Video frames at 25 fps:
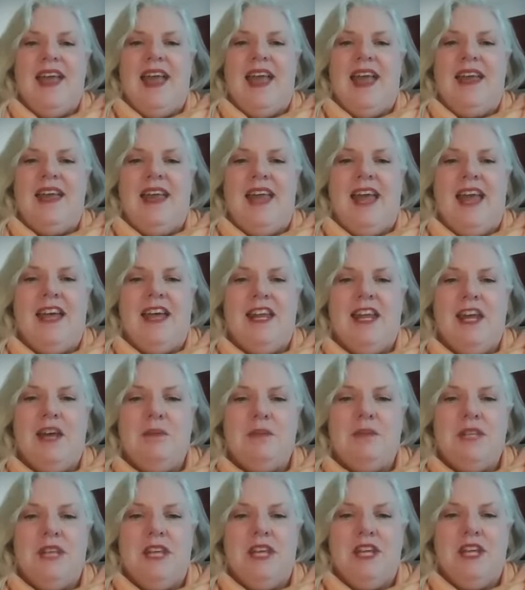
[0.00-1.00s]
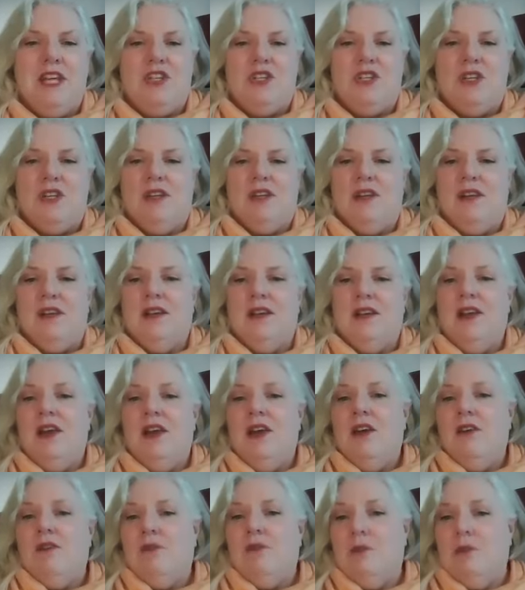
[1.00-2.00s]
and adaptation
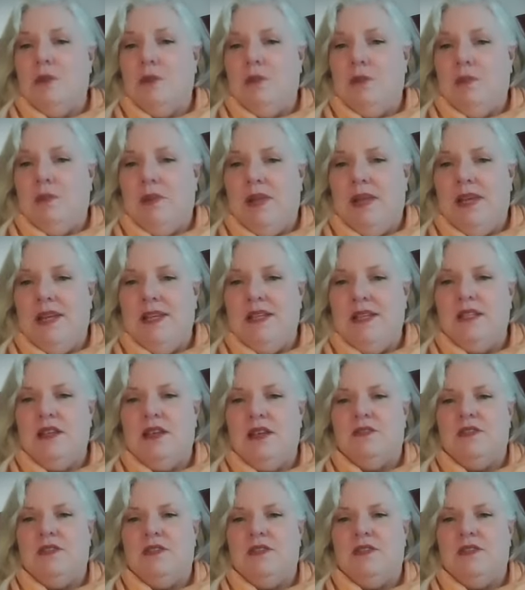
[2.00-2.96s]
from the place of